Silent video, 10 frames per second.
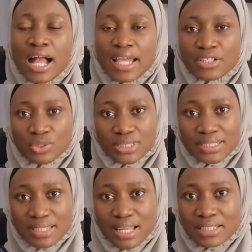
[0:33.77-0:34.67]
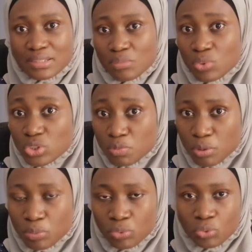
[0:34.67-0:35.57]
I noticed that most
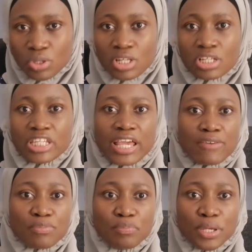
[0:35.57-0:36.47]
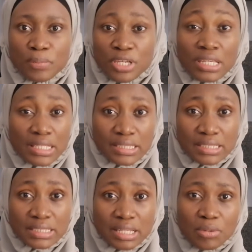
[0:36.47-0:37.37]
people, their baby
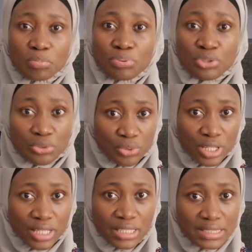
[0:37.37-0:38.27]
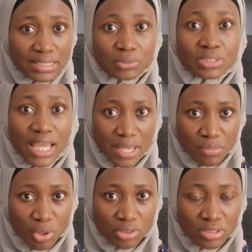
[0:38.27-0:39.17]
eats puree till
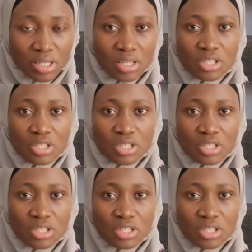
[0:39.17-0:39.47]
9 months.